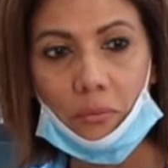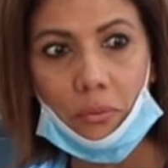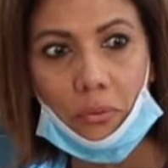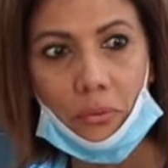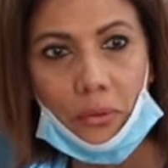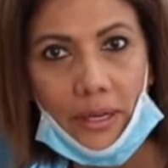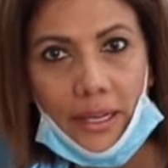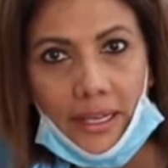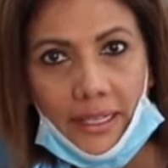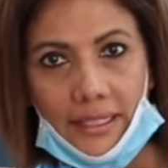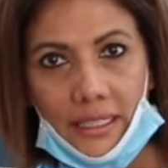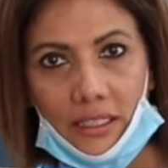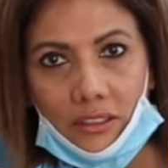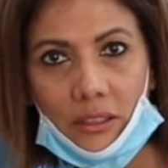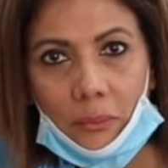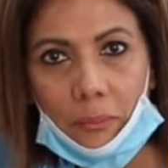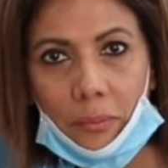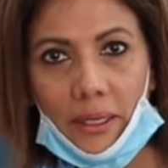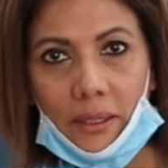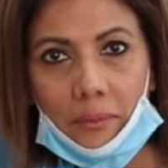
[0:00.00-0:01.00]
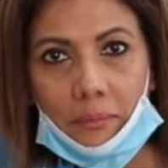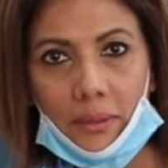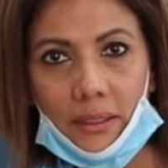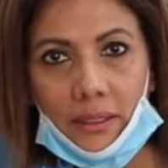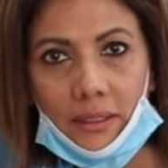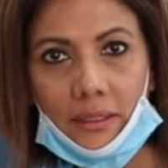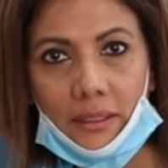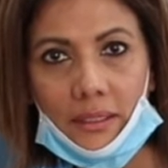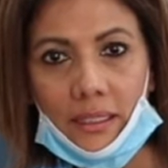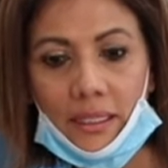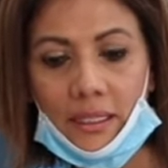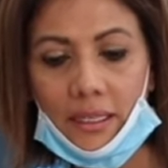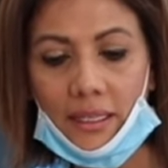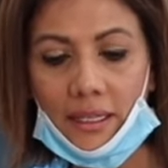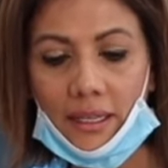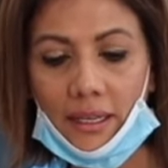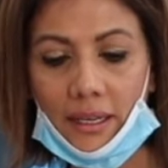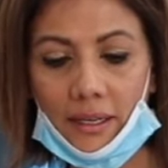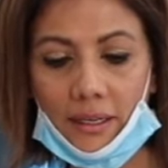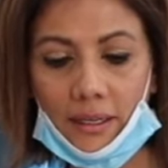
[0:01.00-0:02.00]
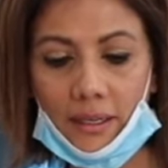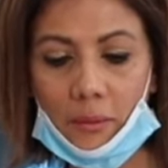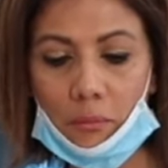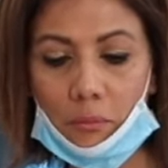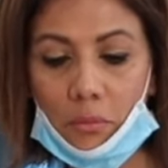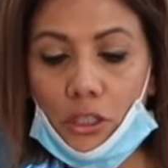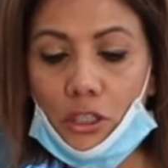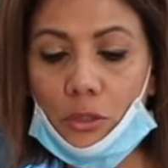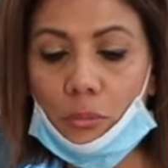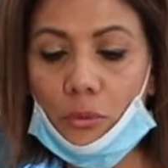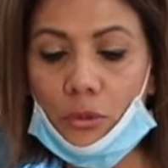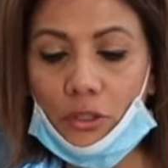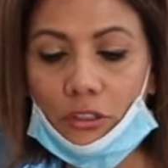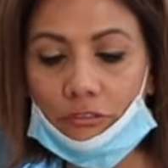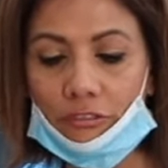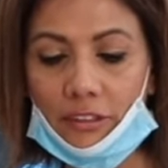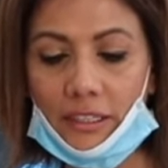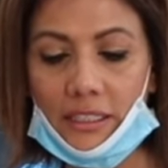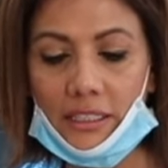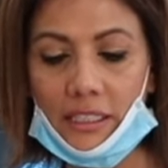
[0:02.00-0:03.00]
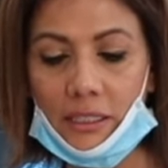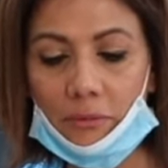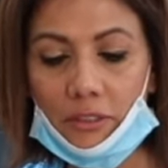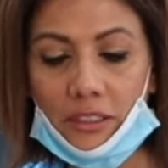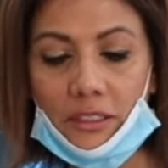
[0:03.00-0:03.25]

break down the pigment uh, much more effective.